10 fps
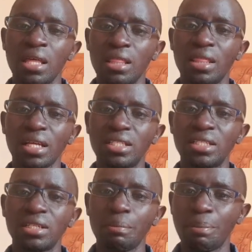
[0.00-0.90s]
That
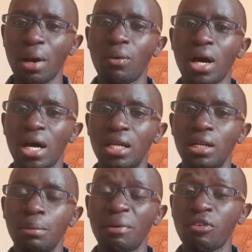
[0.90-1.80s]
power
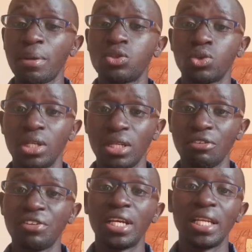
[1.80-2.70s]
and performance will
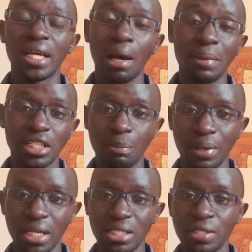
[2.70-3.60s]
definitely come at a
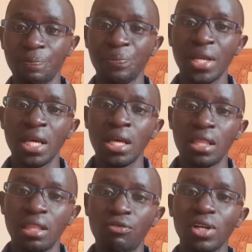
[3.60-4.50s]
price.
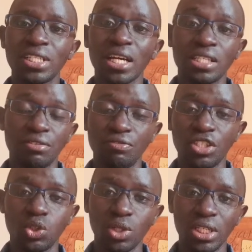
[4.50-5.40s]
The fuel tank is
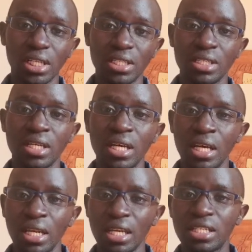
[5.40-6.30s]
52 liters.
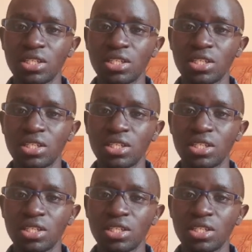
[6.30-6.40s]
Let's